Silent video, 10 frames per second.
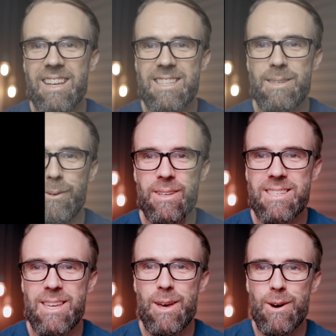I can see
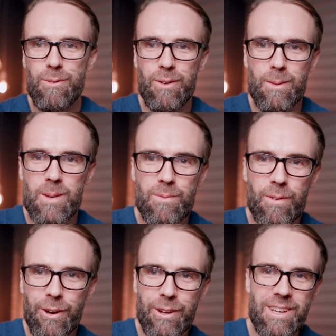myself, and I'm in
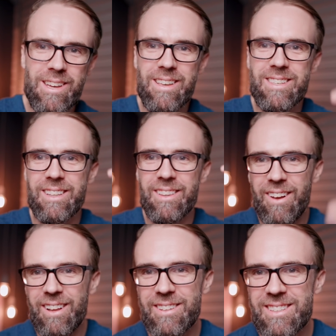focus, and the
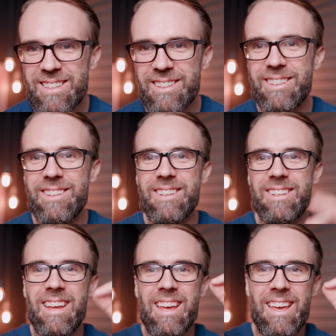light looks good,
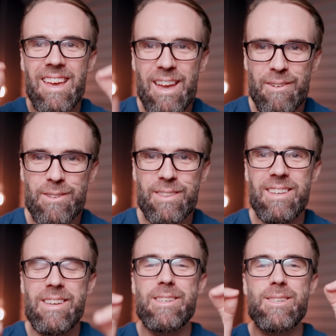and
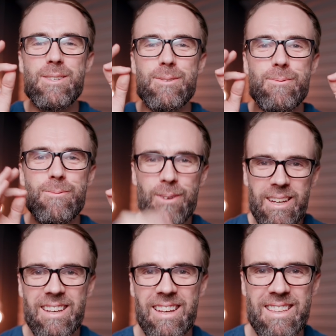everything is
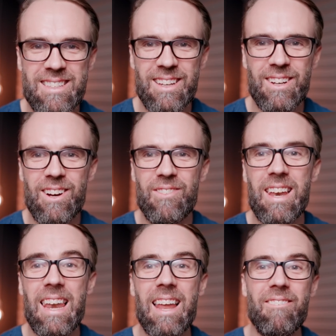sweet. And so
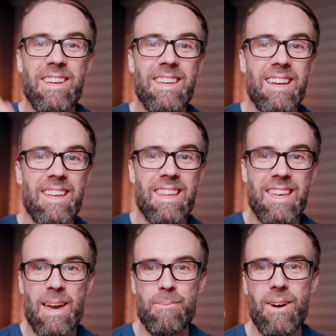I'm loving
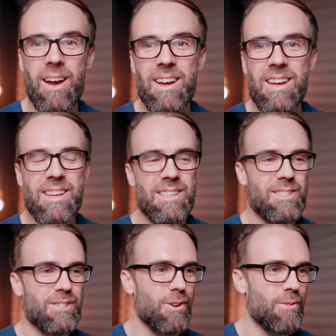the camera
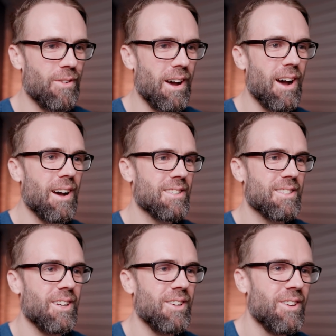so far.
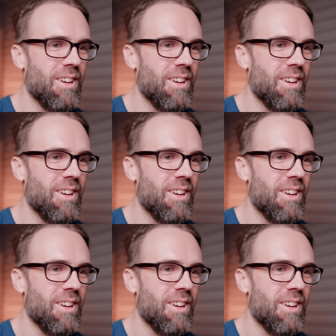So